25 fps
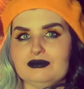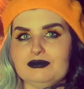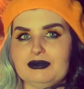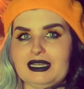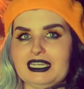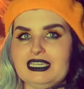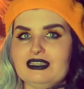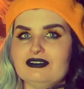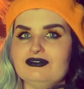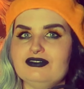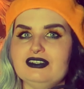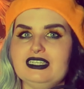
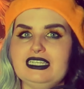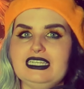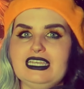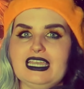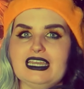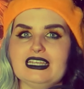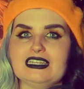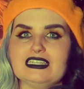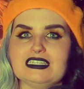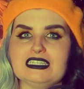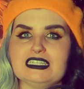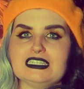McAfee
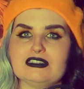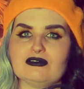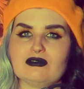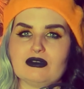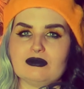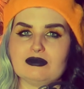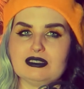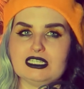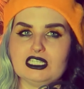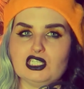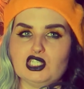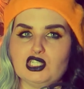had a
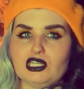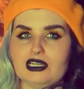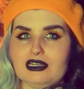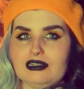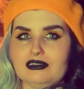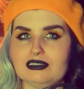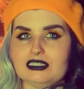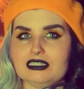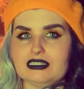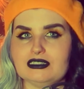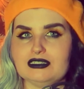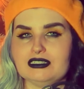disrupted
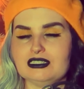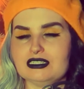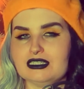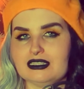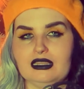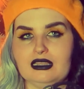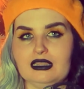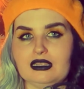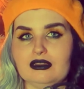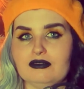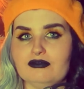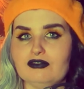childhood
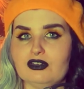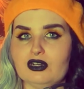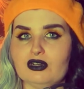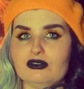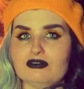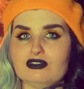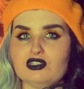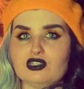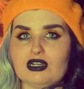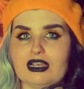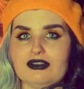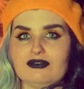that
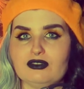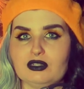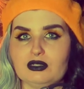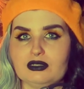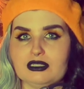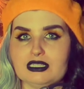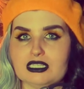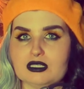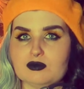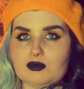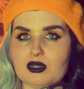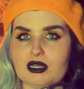involved
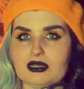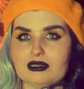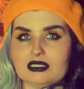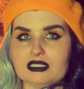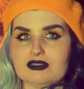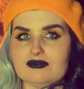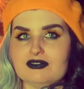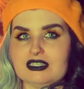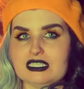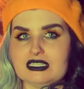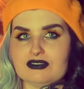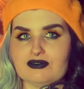travel as
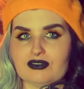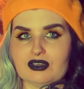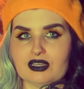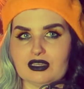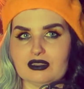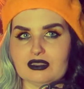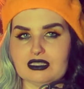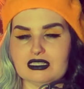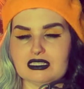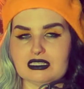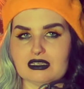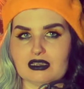part of his
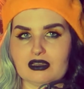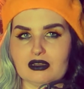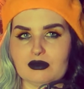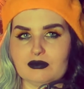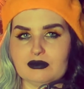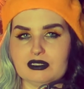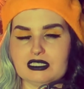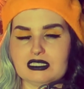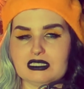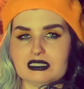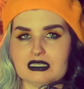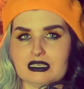father's
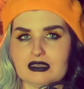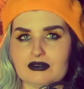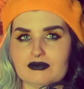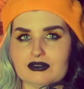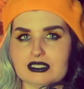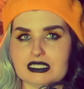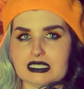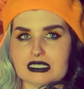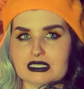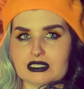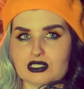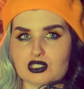armed
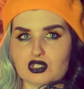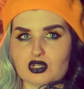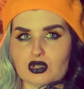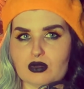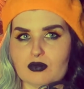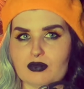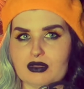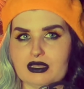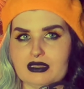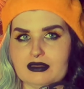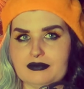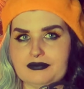services
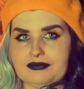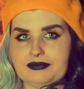job.